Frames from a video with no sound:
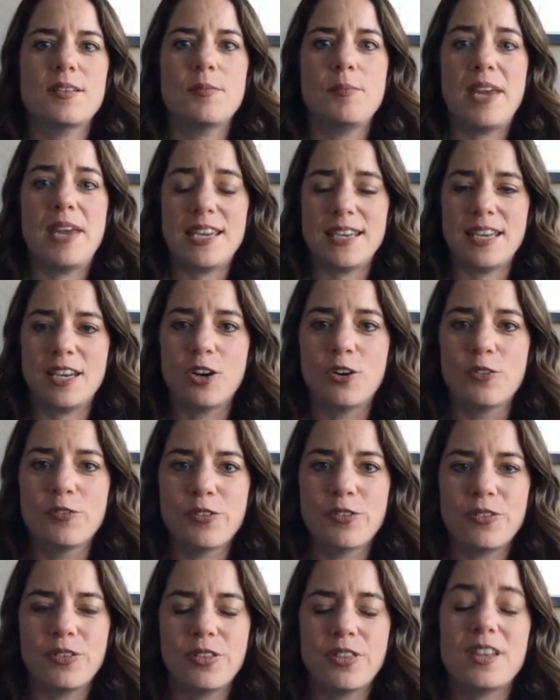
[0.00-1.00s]
making
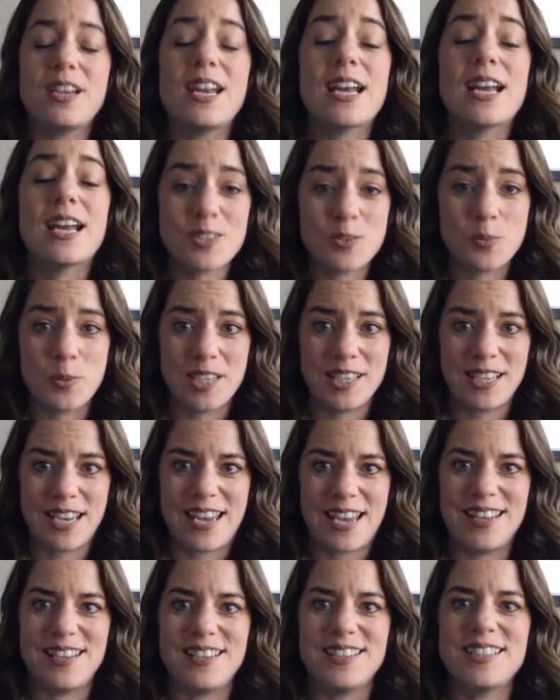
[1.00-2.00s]
the next
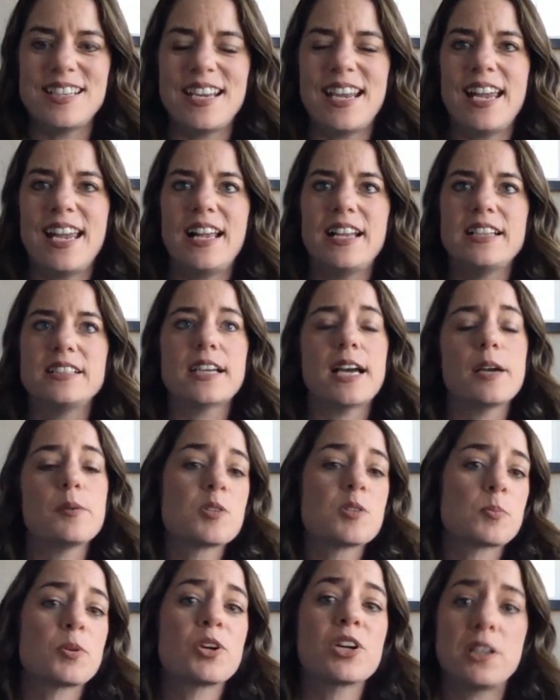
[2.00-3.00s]
weekend, and I was
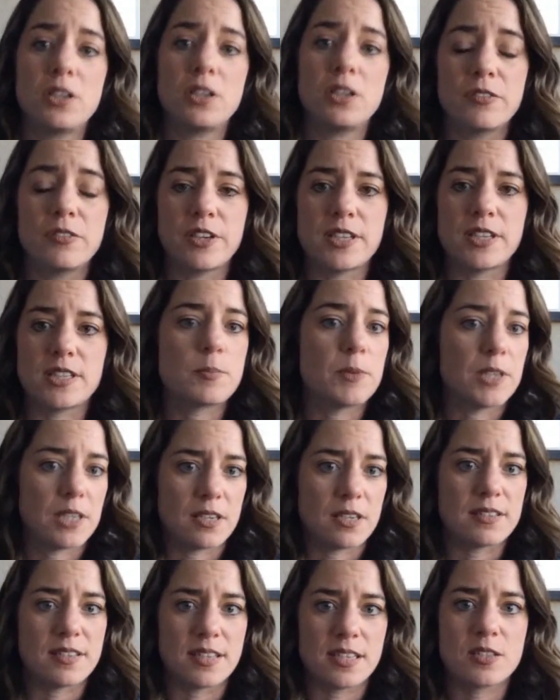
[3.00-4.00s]
pretty nervous
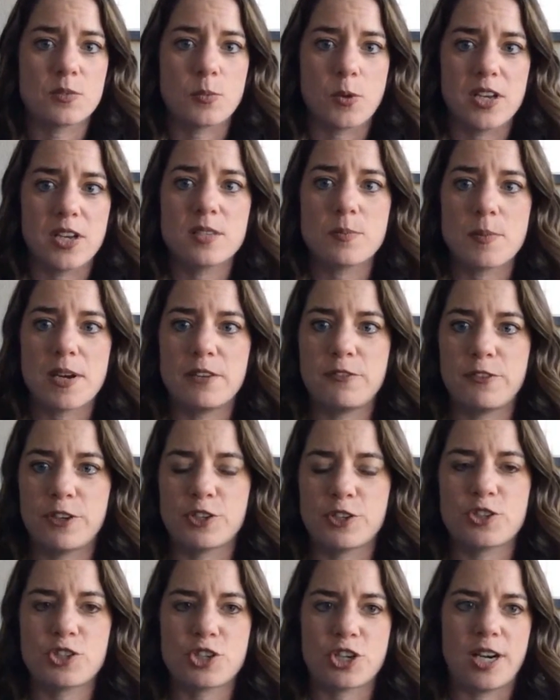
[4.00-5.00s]
because this was my
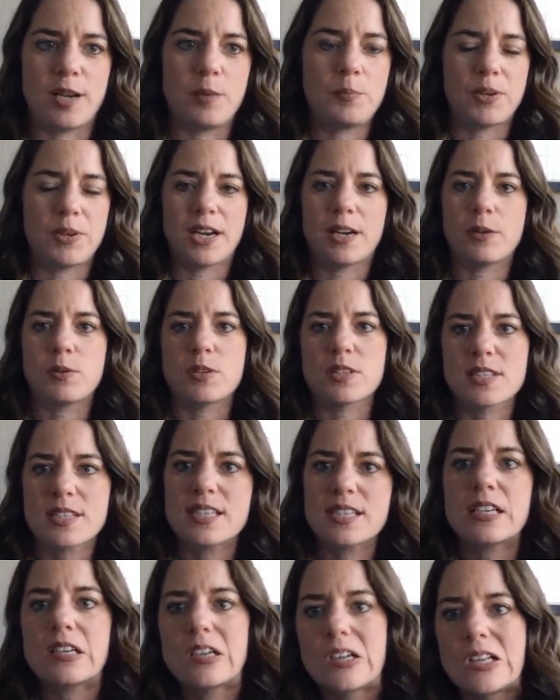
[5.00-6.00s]
first trip, and I was
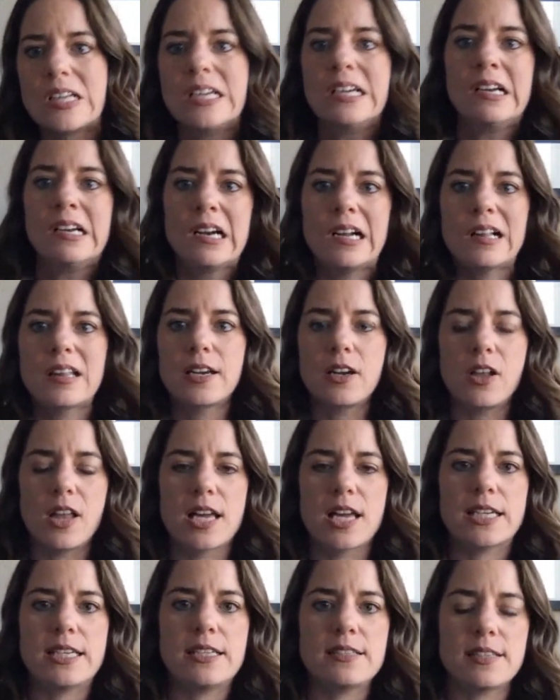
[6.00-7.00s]
still a little
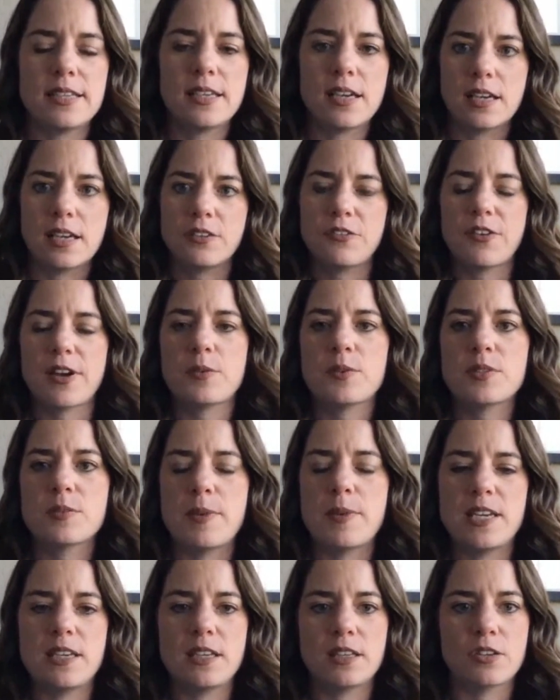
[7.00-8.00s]
uneasy on if I was
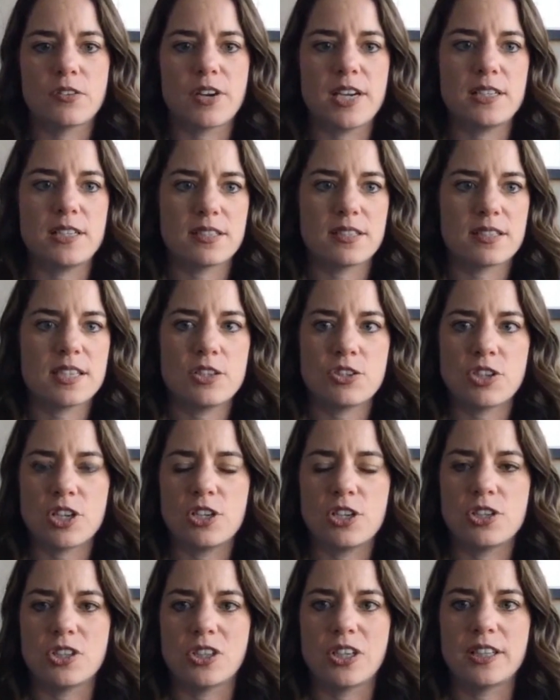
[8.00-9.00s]
making the right decision
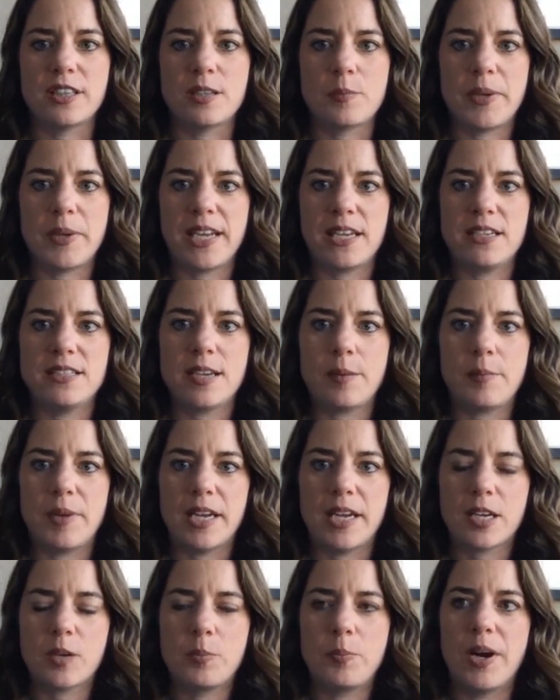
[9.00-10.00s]
during the pandemic,
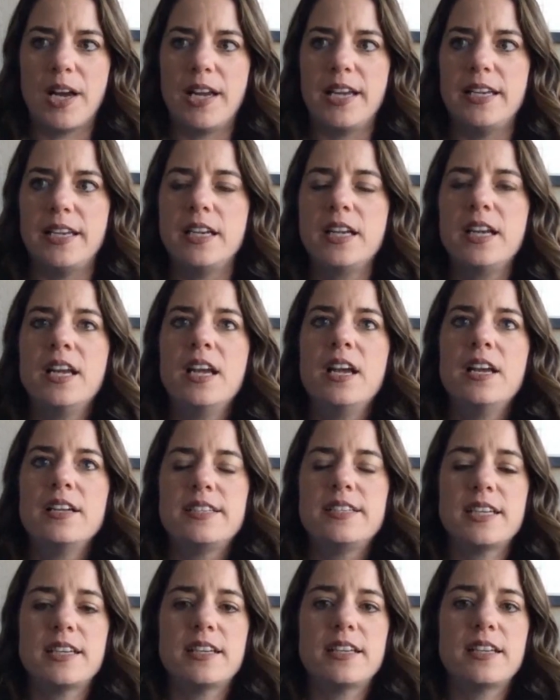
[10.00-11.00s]
but
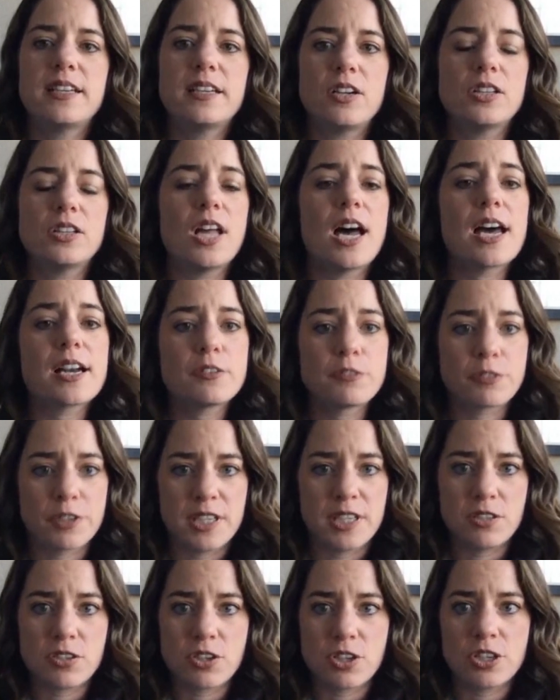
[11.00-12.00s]
did a lot of
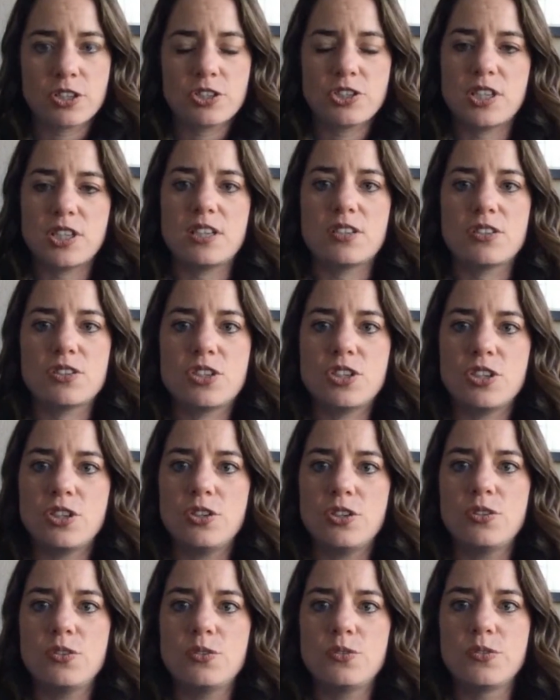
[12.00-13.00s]
research
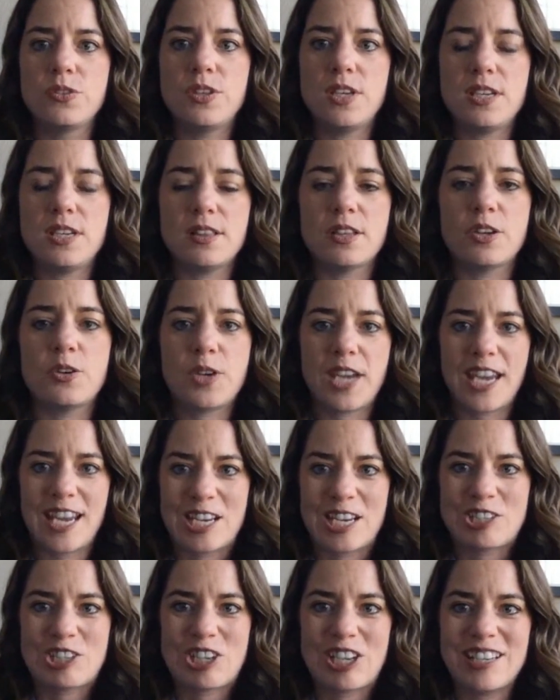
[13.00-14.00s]
into the
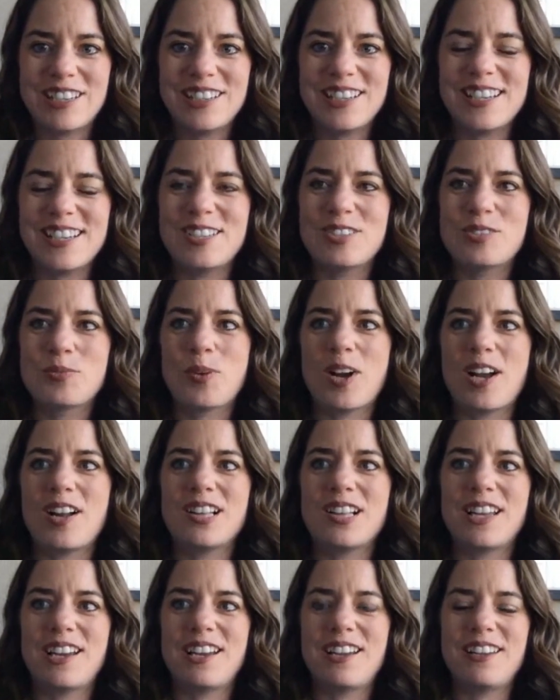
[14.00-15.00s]
location as well
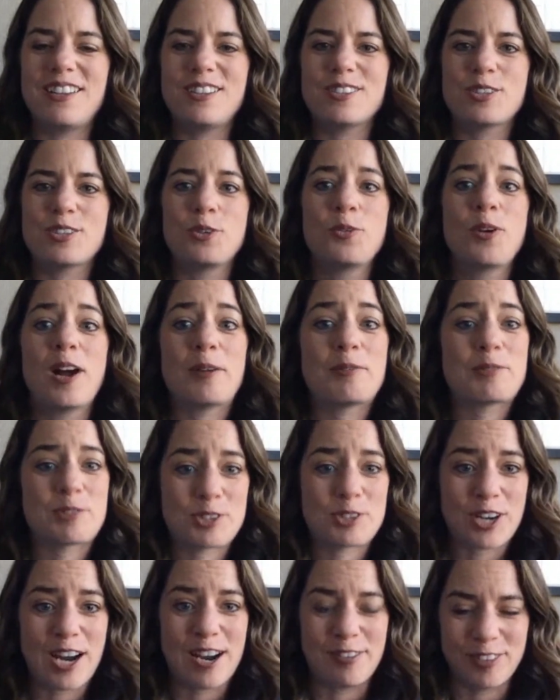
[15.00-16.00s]
as who I was
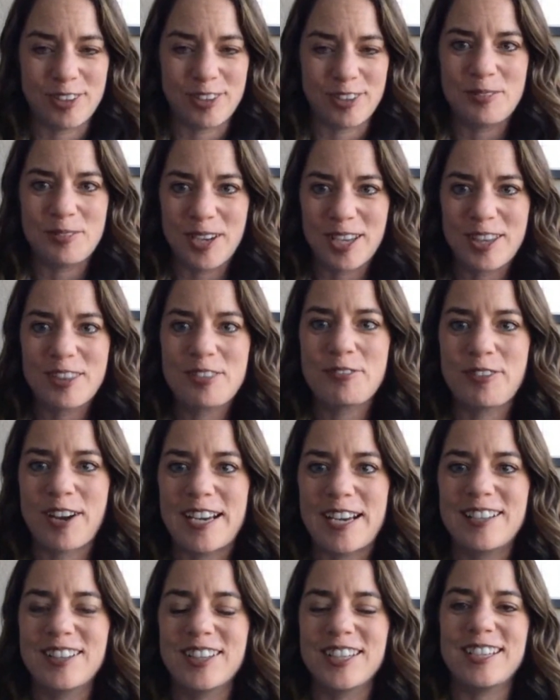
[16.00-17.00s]
traveling with,
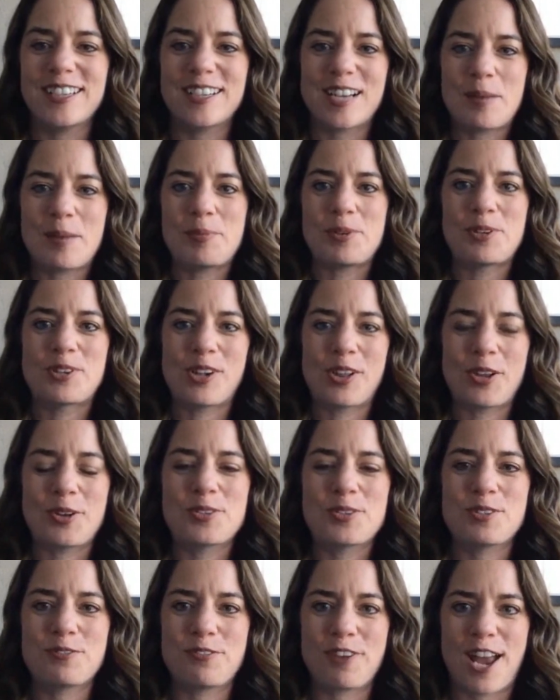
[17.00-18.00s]
frankly, a couple
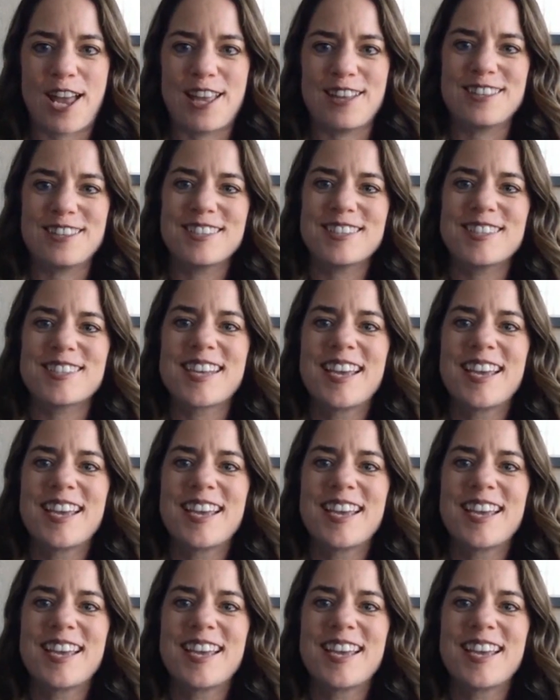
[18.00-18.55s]
close friends.